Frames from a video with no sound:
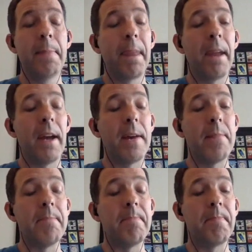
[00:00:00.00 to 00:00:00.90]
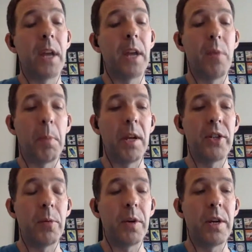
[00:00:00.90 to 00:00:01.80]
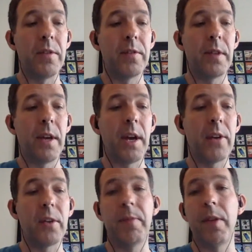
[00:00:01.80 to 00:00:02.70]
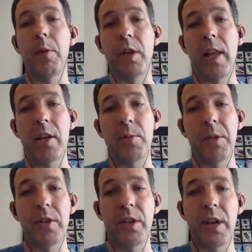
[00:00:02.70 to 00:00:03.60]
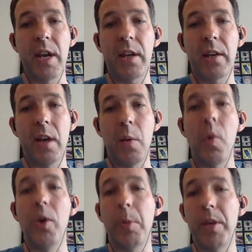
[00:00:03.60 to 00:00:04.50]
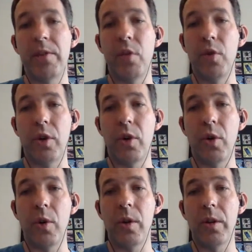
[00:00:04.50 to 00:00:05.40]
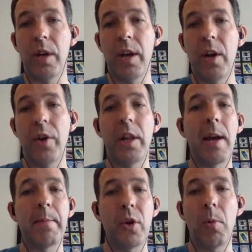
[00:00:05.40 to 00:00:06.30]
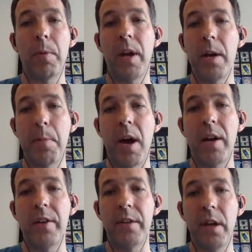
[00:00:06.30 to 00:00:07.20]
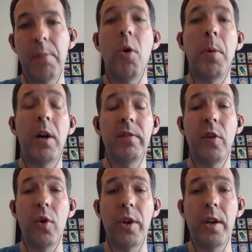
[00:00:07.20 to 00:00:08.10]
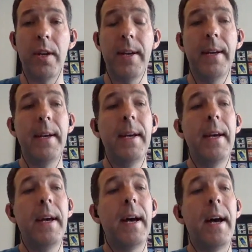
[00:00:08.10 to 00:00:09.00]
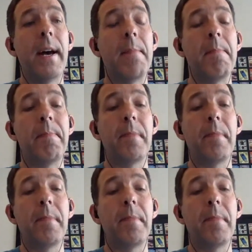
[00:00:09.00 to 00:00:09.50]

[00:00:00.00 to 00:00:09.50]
And replace it with something which allows me to take a work-based phone call on a laptop, an iPad, a mobile phone, and